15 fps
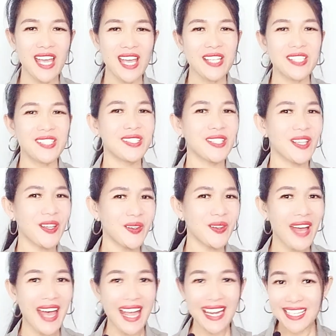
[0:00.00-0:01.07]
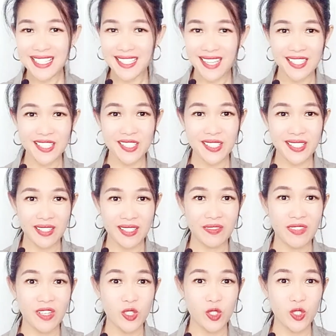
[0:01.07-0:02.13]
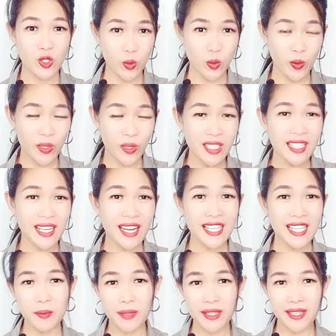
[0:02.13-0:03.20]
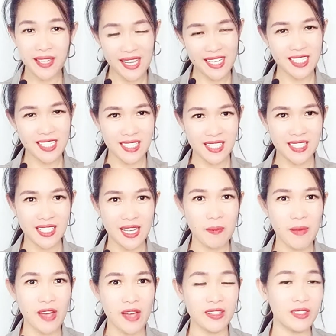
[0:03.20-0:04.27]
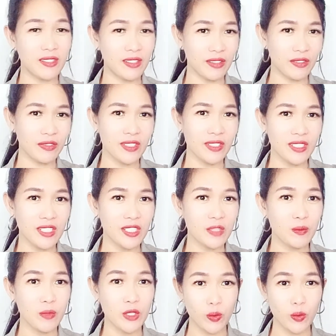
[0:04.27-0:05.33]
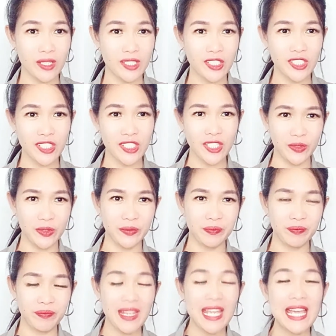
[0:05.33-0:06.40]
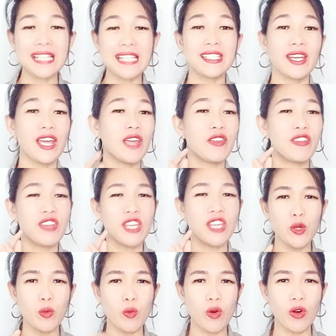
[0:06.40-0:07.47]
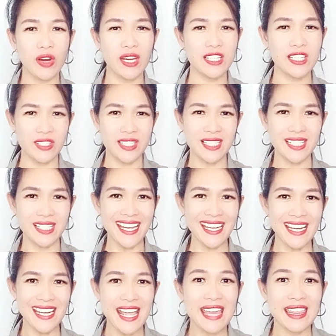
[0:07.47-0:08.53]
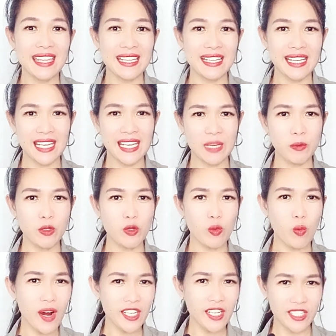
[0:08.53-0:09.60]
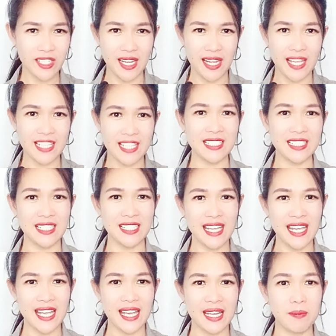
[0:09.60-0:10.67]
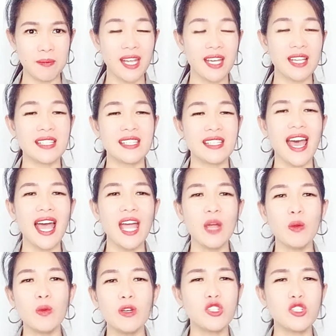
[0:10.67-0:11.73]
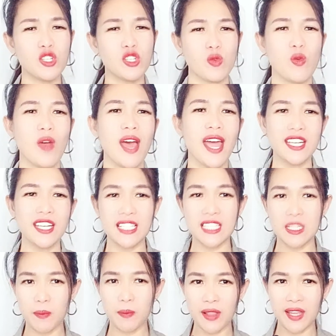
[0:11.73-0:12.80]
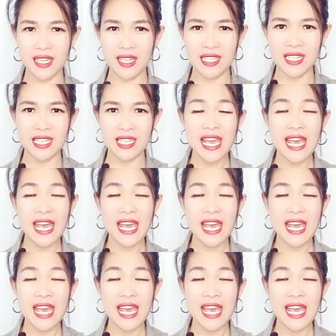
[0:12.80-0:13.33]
So I decided to give a short explanation about the differences between the two. So if you are interested, then keep on watching until the end because I will try to explain it